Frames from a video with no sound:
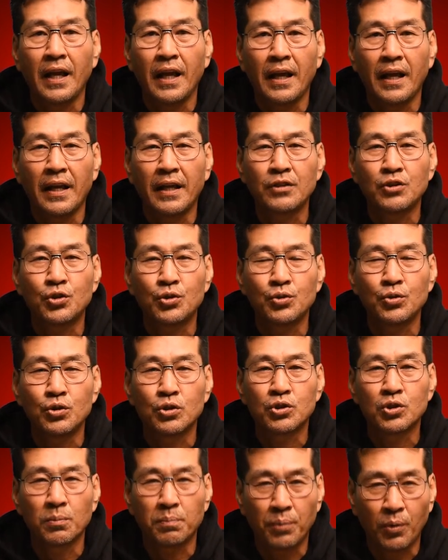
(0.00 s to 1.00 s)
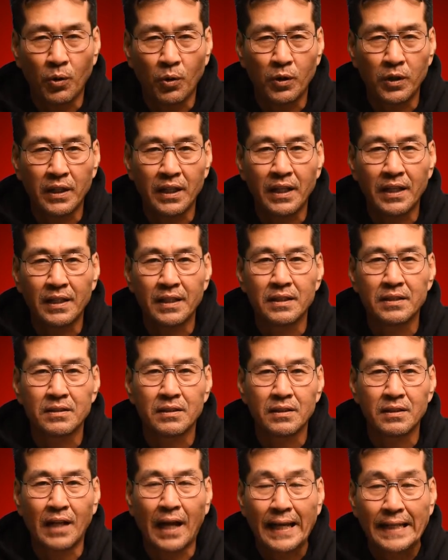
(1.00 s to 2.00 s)
and to support
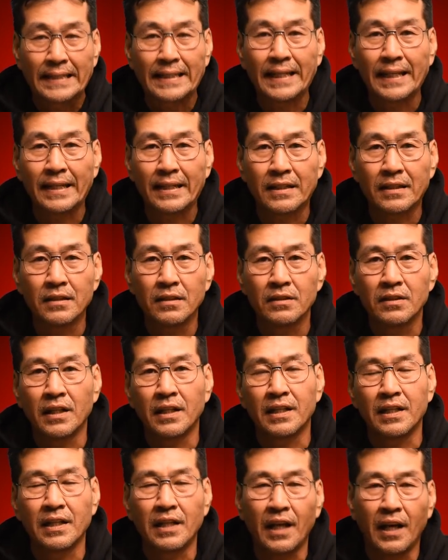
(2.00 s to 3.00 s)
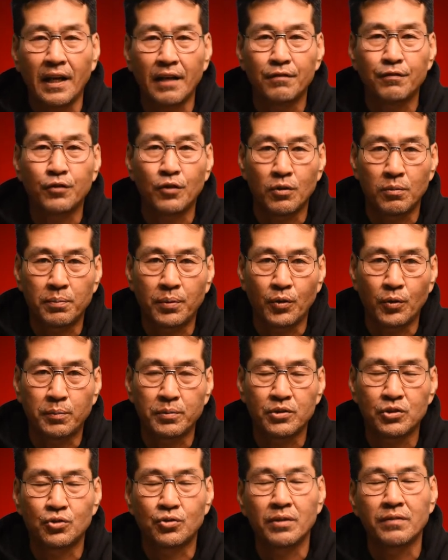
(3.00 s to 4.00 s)
his idea that he had for a
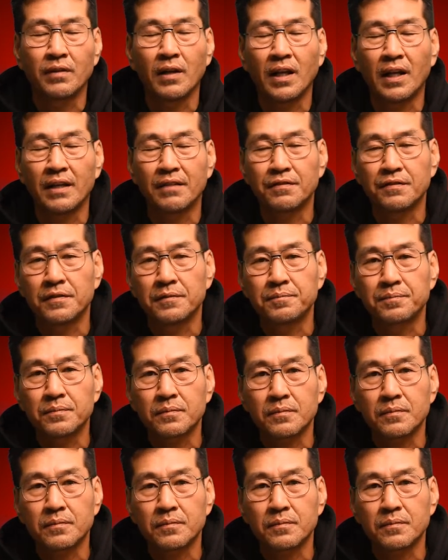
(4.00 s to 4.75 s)
purpose-driven life.